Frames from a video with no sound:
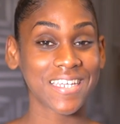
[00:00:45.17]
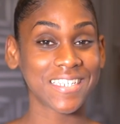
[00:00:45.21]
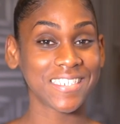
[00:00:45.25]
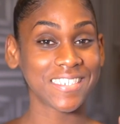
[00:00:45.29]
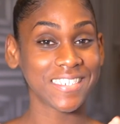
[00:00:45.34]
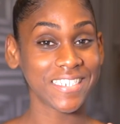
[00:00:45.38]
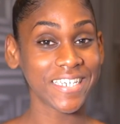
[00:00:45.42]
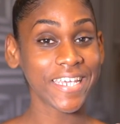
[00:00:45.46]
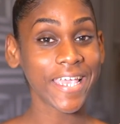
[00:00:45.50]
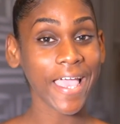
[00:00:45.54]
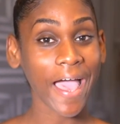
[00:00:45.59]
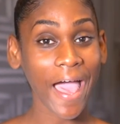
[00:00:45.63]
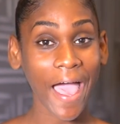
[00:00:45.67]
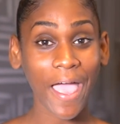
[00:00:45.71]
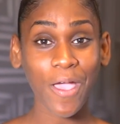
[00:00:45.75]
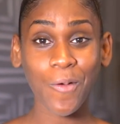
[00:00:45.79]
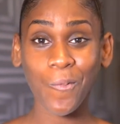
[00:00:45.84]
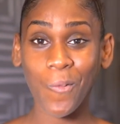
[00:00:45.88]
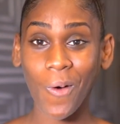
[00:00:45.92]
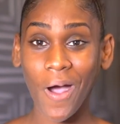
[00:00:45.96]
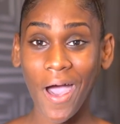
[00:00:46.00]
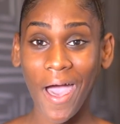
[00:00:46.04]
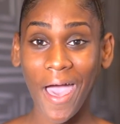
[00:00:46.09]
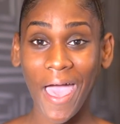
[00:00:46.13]

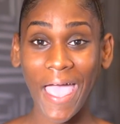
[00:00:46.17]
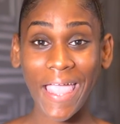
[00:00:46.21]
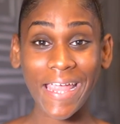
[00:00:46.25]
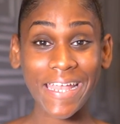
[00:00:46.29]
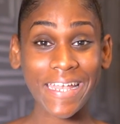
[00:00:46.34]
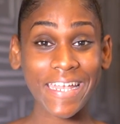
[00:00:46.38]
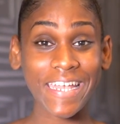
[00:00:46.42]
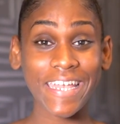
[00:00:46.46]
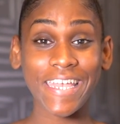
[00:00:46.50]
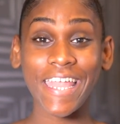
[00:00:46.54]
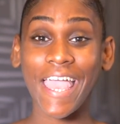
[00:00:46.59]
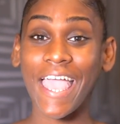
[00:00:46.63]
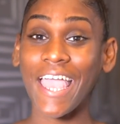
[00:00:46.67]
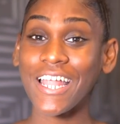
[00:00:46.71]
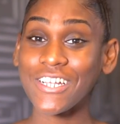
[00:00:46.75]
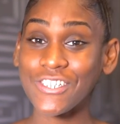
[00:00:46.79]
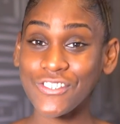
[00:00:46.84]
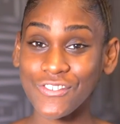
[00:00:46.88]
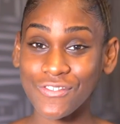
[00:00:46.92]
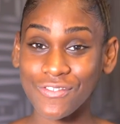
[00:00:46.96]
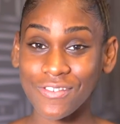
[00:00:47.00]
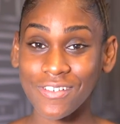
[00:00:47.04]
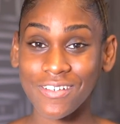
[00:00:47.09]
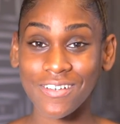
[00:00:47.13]
DIY,
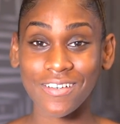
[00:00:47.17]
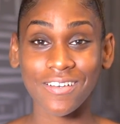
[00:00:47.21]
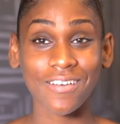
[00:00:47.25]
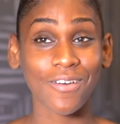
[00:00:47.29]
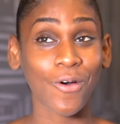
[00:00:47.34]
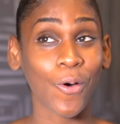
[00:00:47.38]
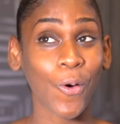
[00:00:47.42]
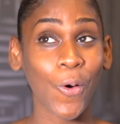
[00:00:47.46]
natural,